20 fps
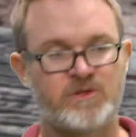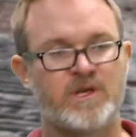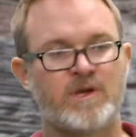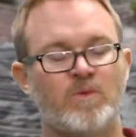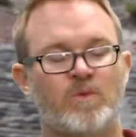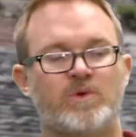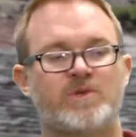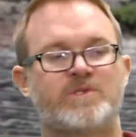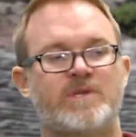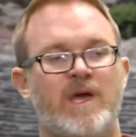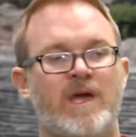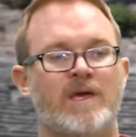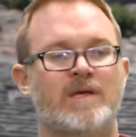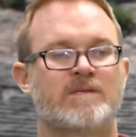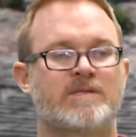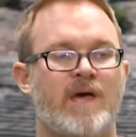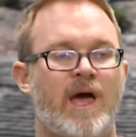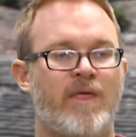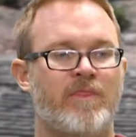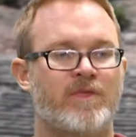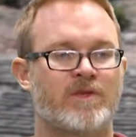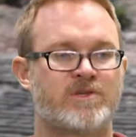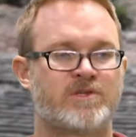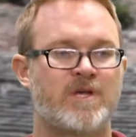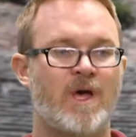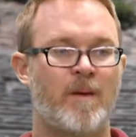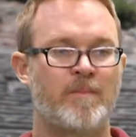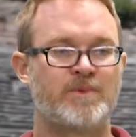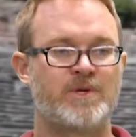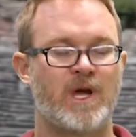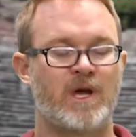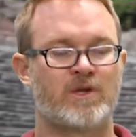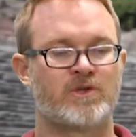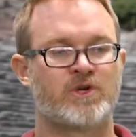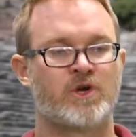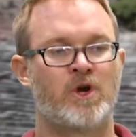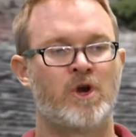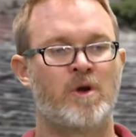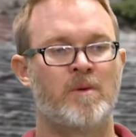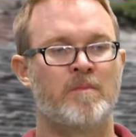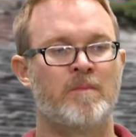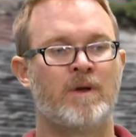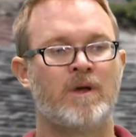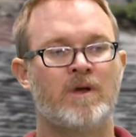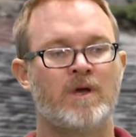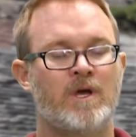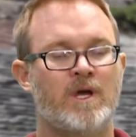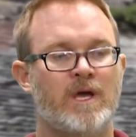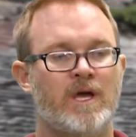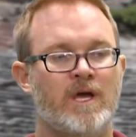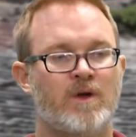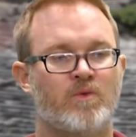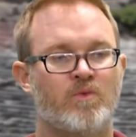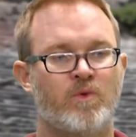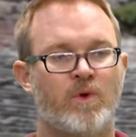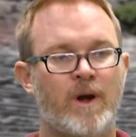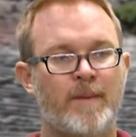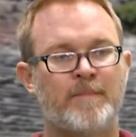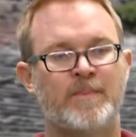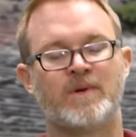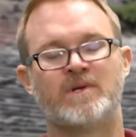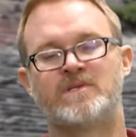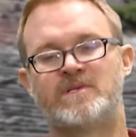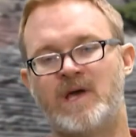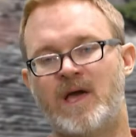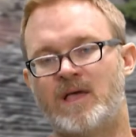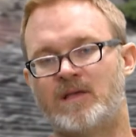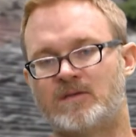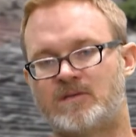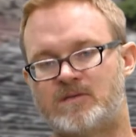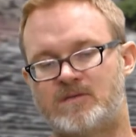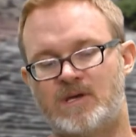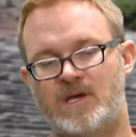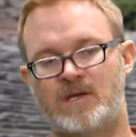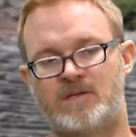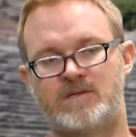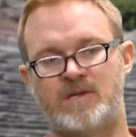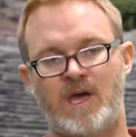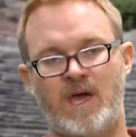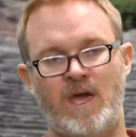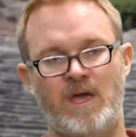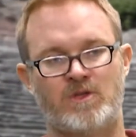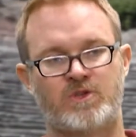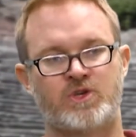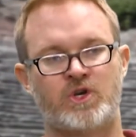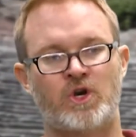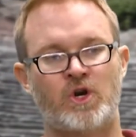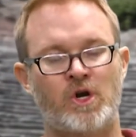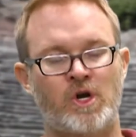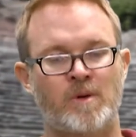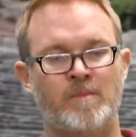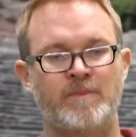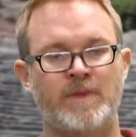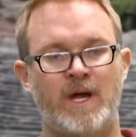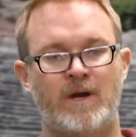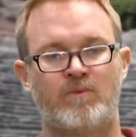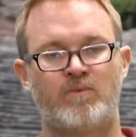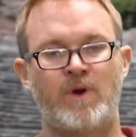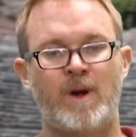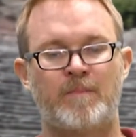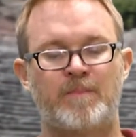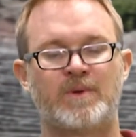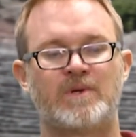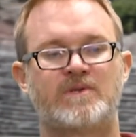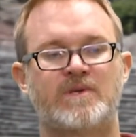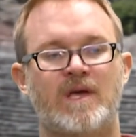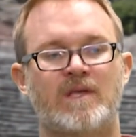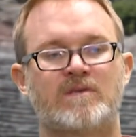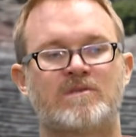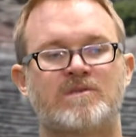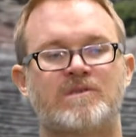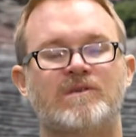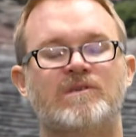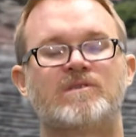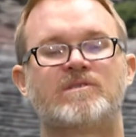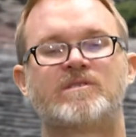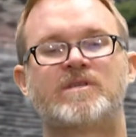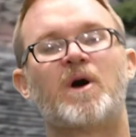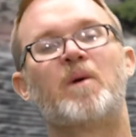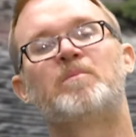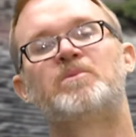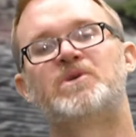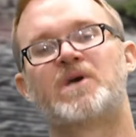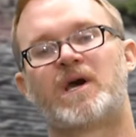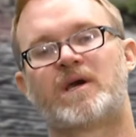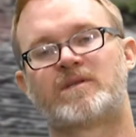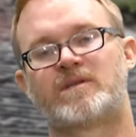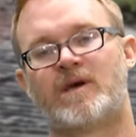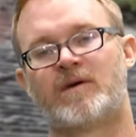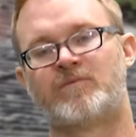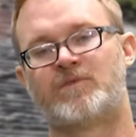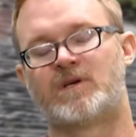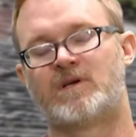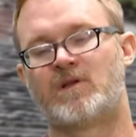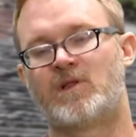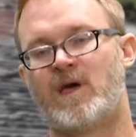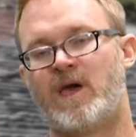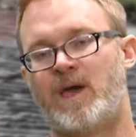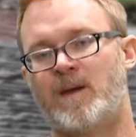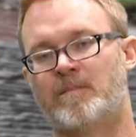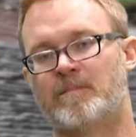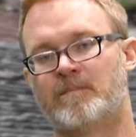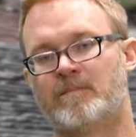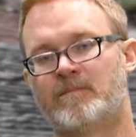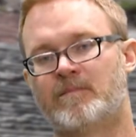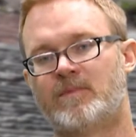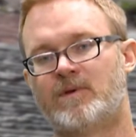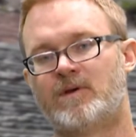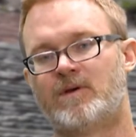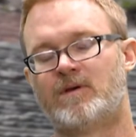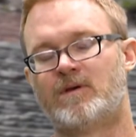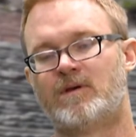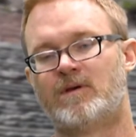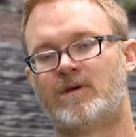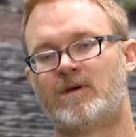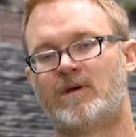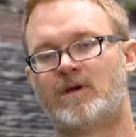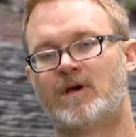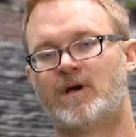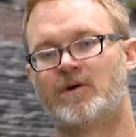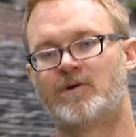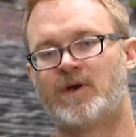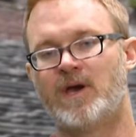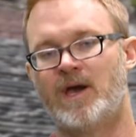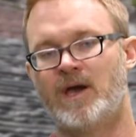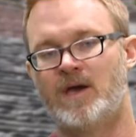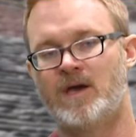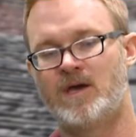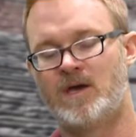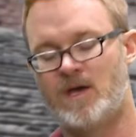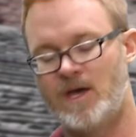thing we'll say is that the subject term represents, it's a term that represents the subject of the claim. Okay?